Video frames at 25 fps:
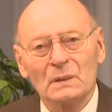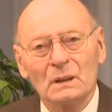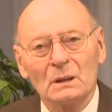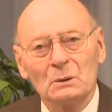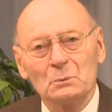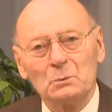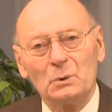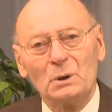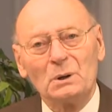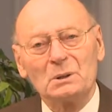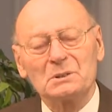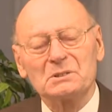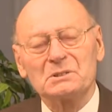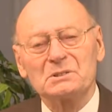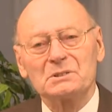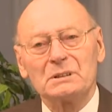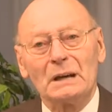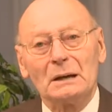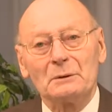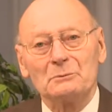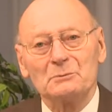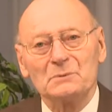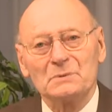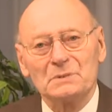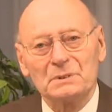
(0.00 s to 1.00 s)
will
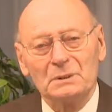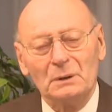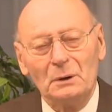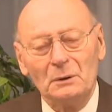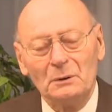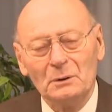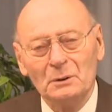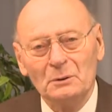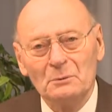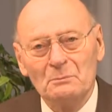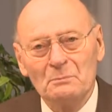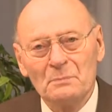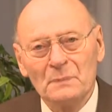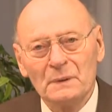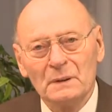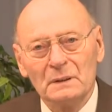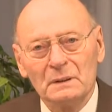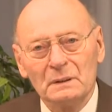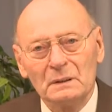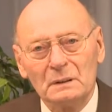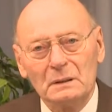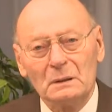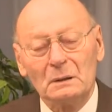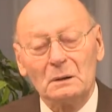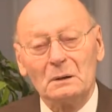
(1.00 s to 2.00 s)
send you
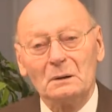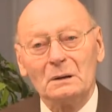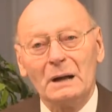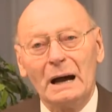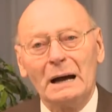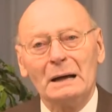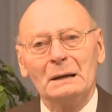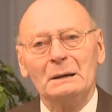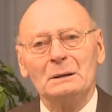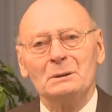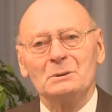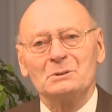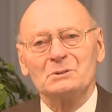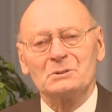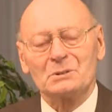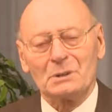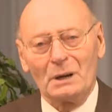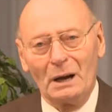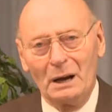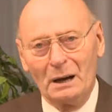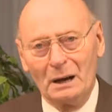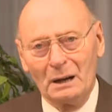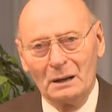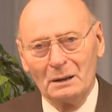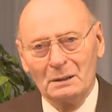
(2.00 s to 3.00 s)

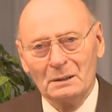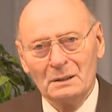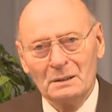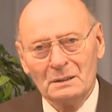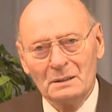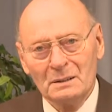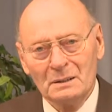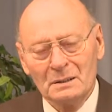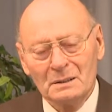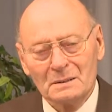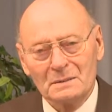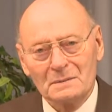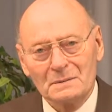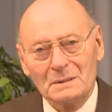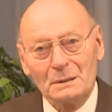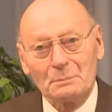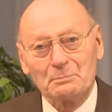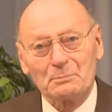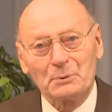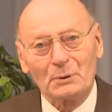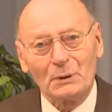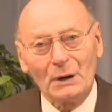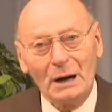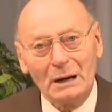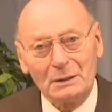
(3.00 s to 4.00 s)
Elijah the
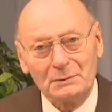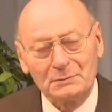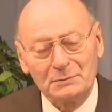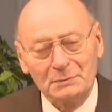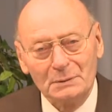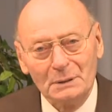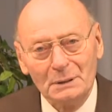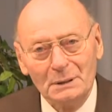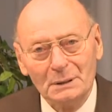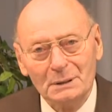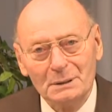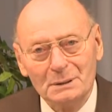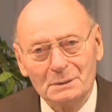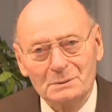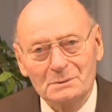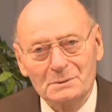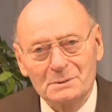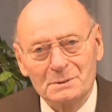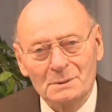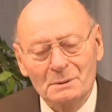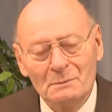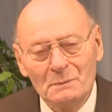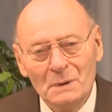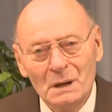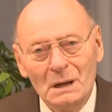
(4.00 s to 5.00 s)

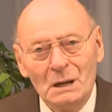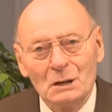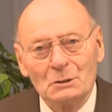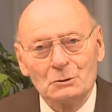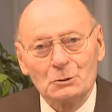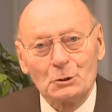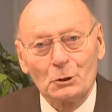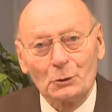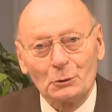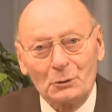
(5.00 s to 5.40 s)
prophet to